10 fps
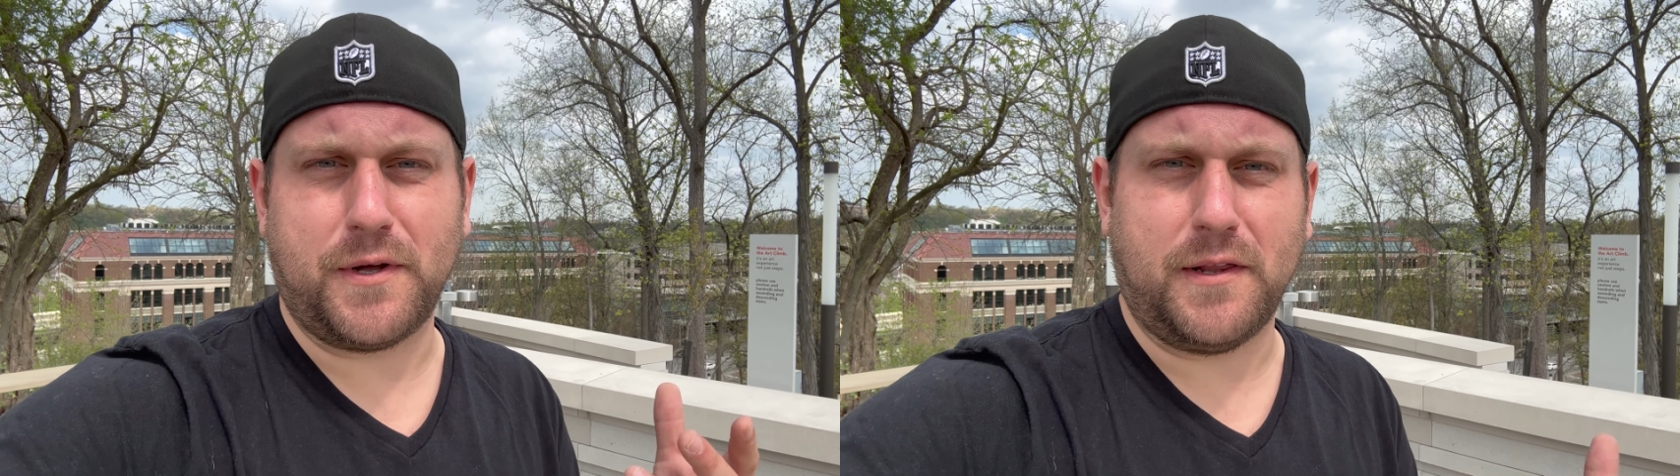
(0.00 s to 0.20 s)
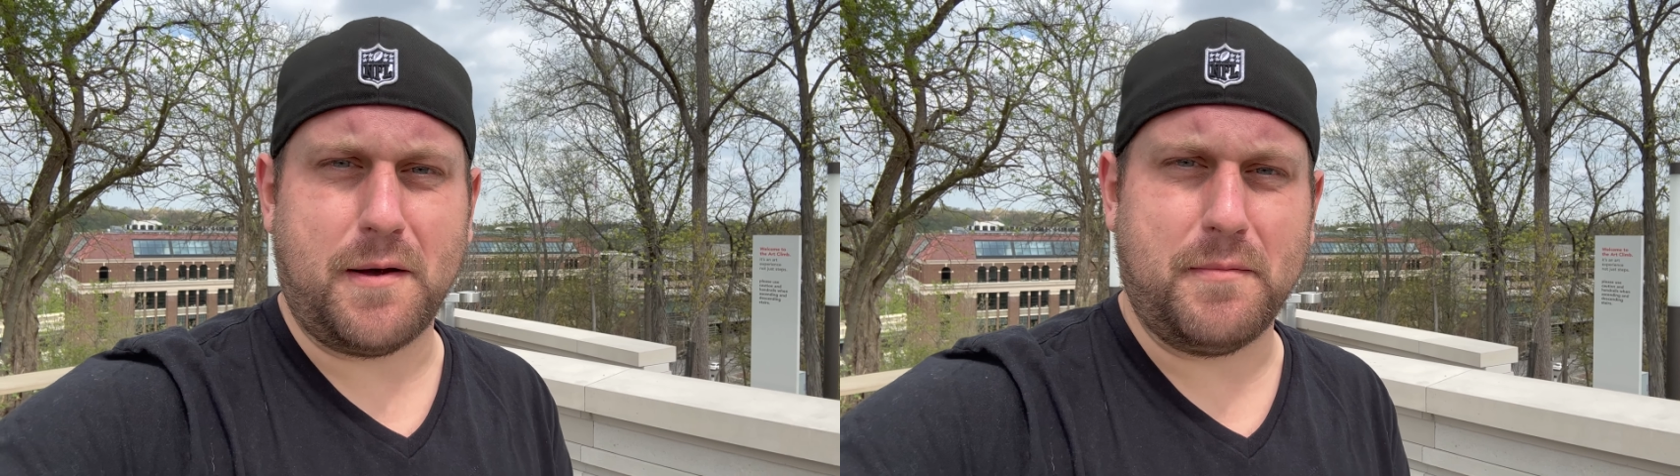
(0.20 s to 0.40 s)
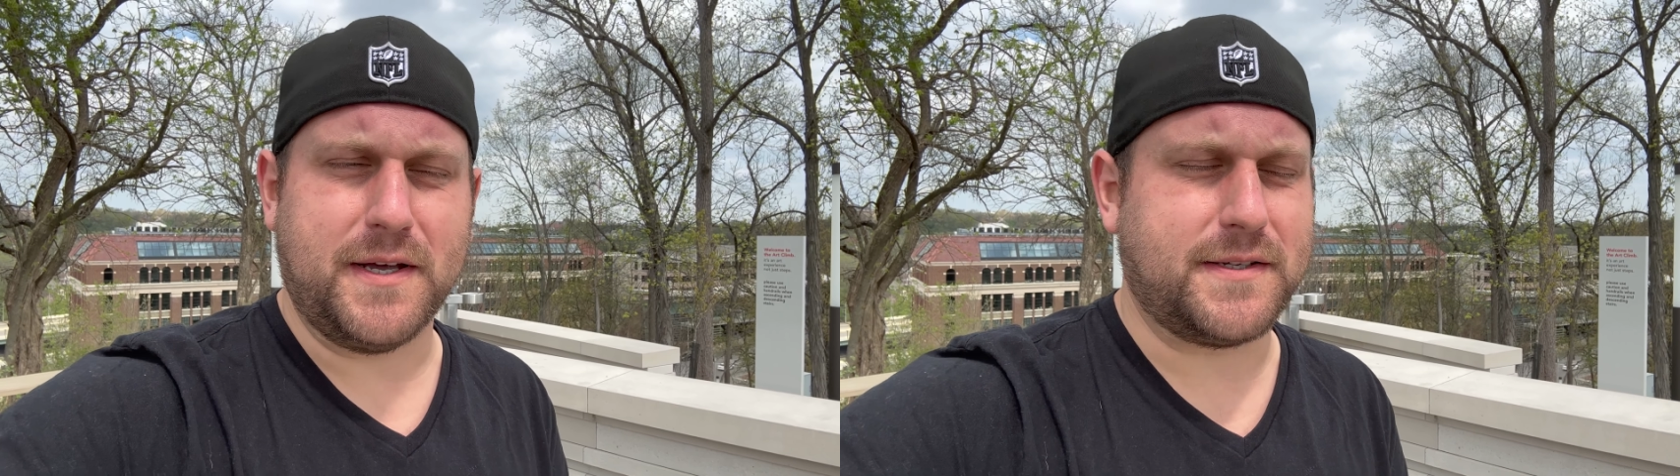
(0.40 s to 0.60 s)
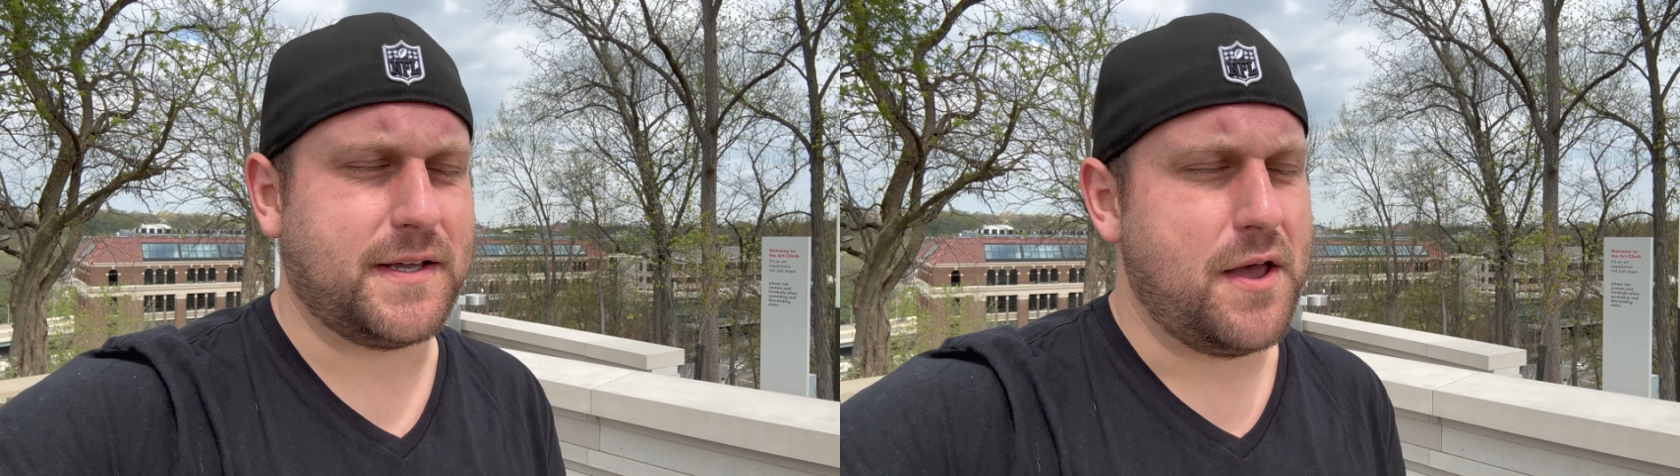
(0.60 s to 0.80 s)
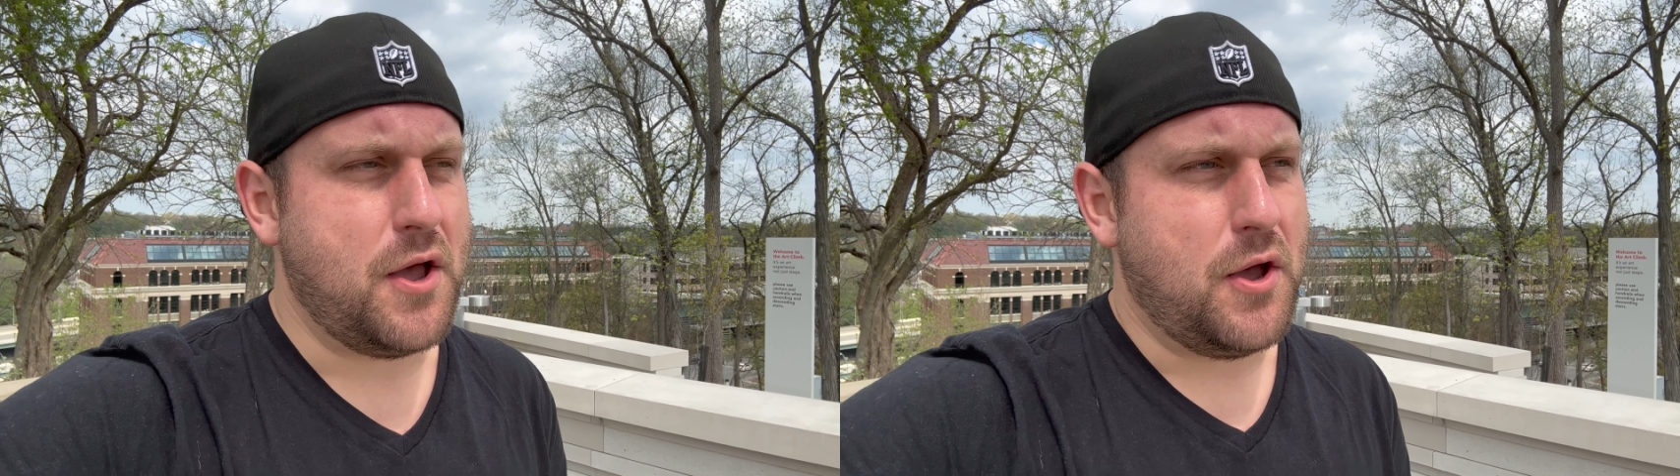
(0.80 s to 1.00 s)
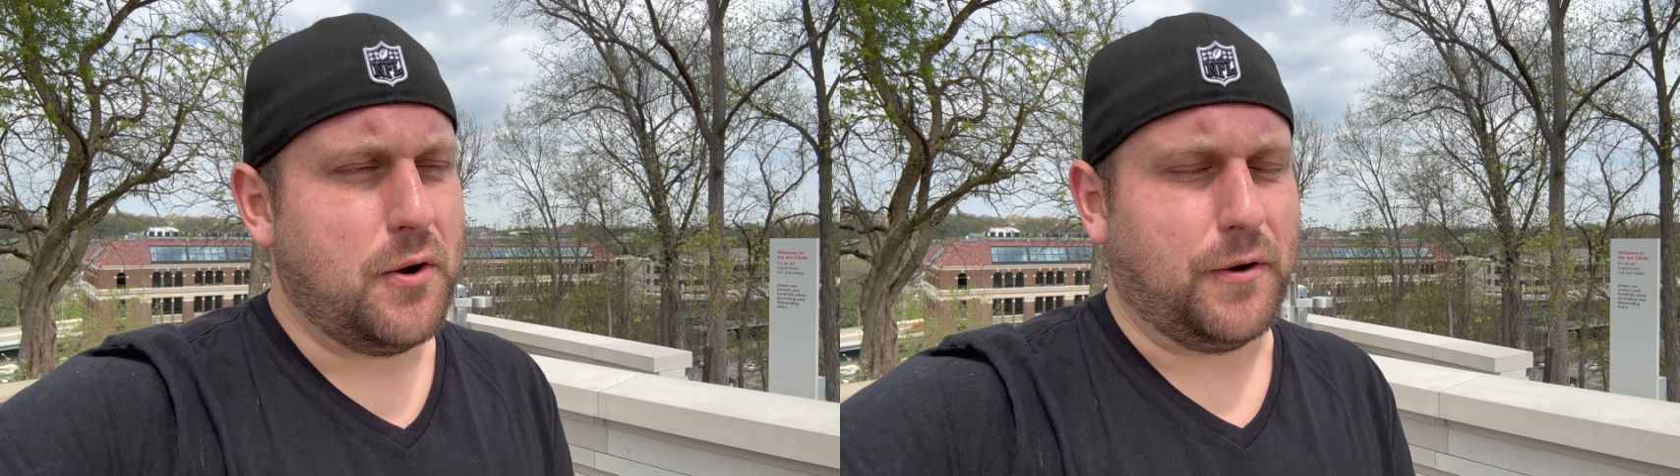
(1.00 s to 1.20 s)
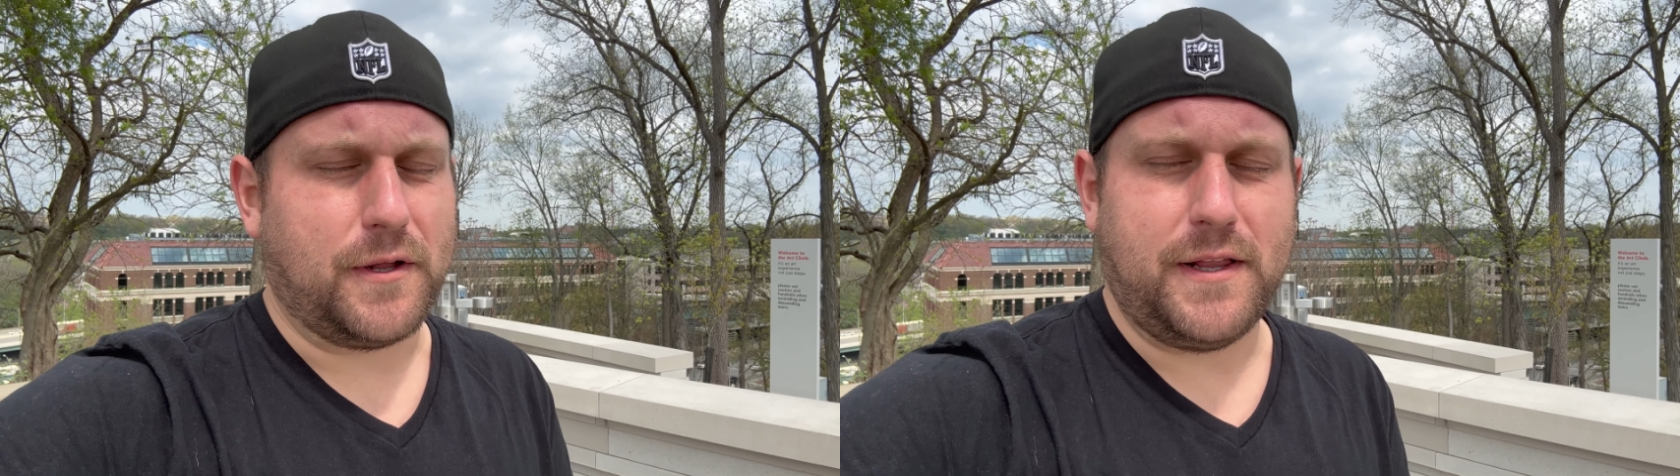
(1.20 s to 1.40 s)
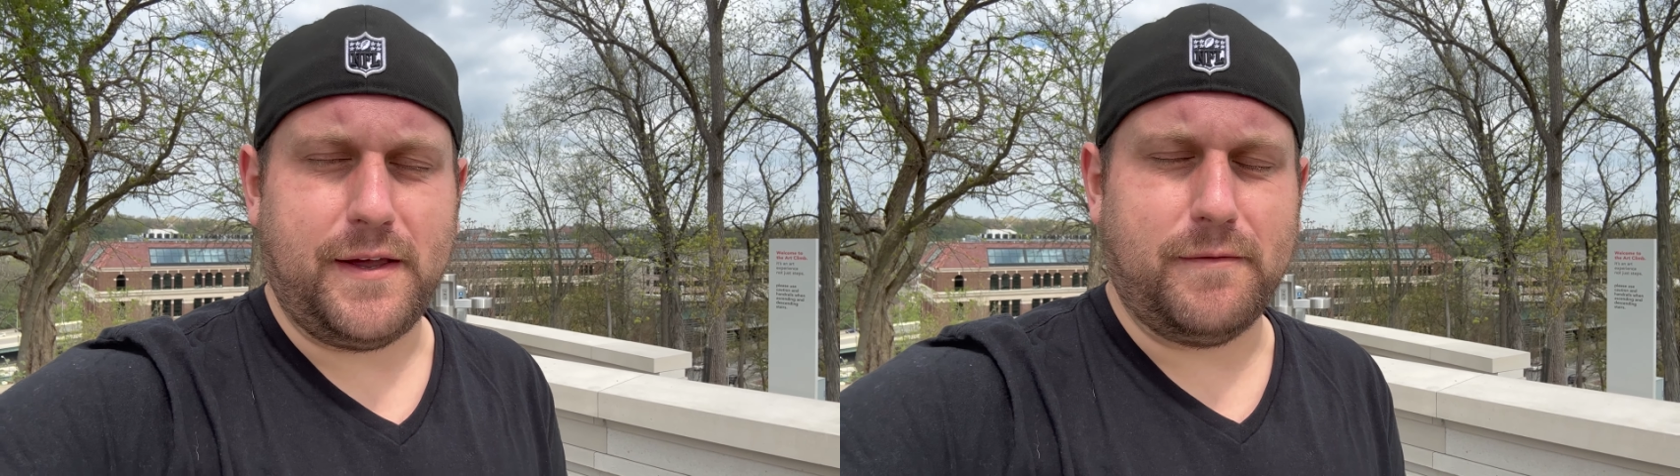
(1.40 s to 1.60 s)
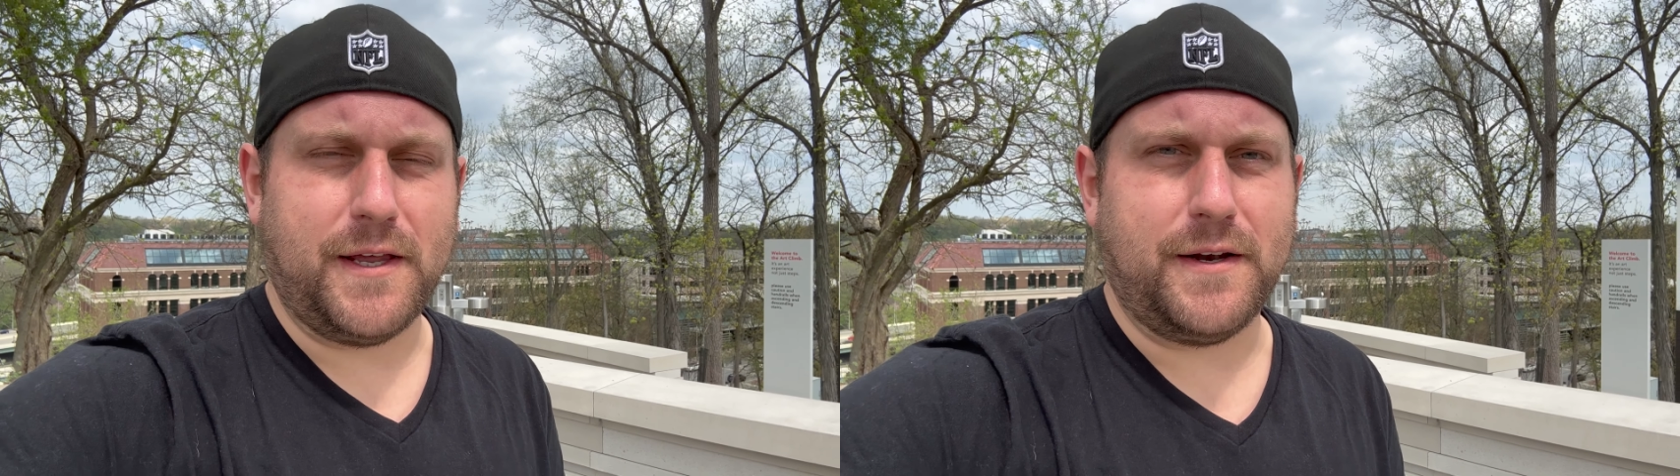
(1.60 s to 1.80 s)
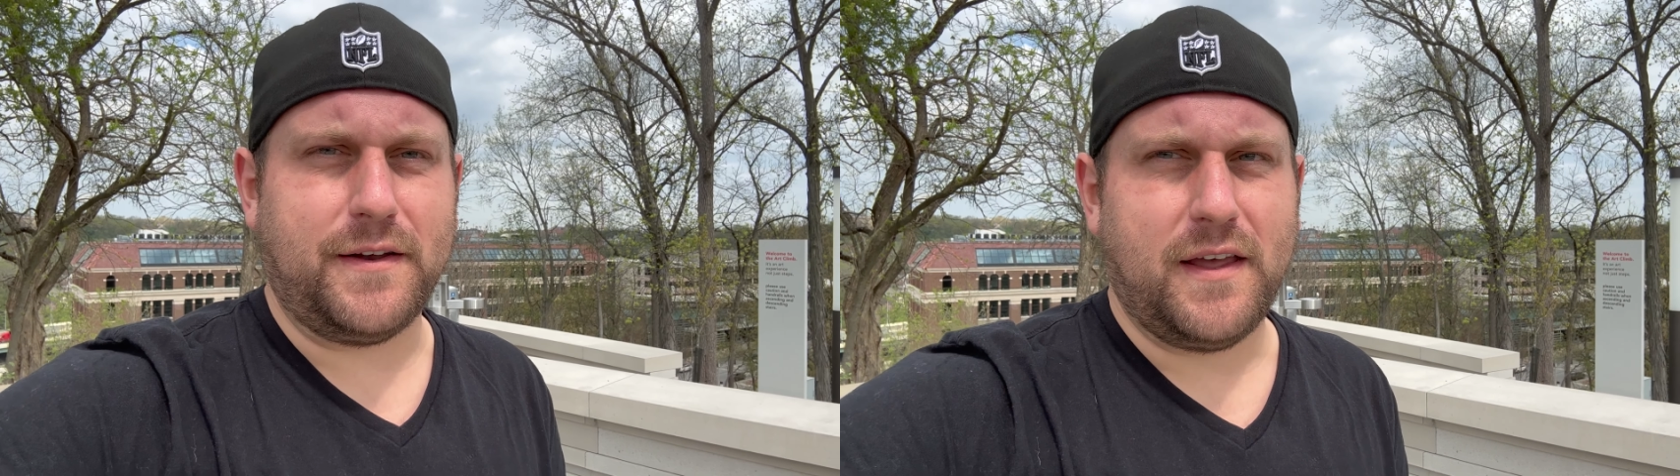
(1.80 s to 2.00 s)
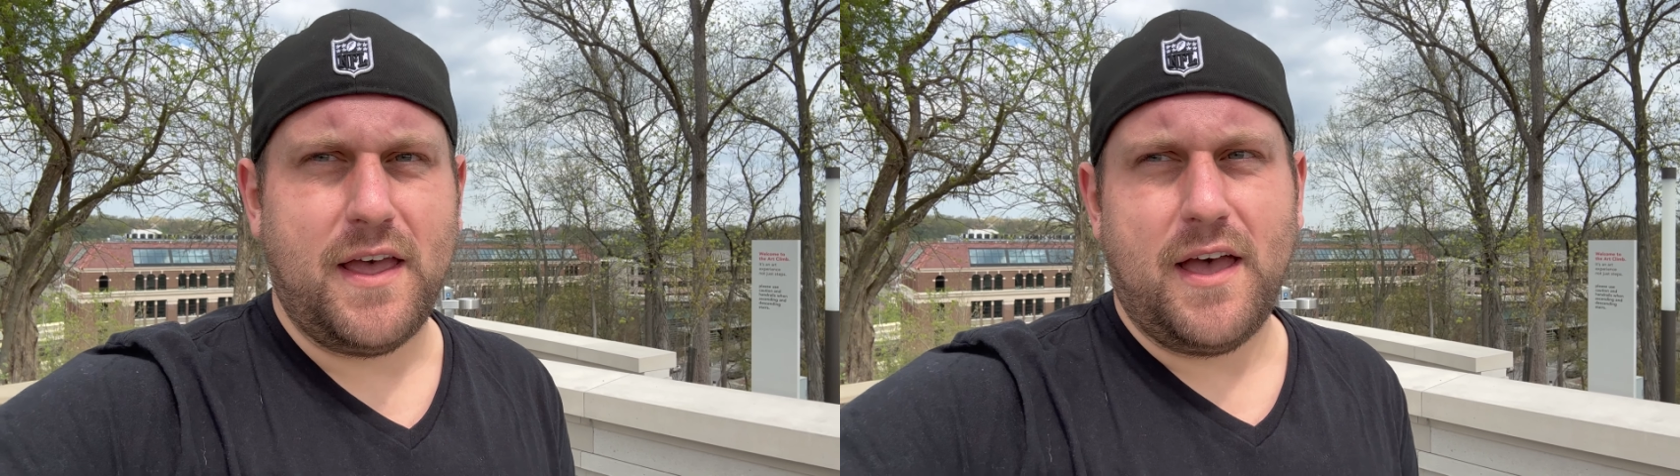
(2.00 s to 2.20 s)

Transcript: Columbus or Cleveland,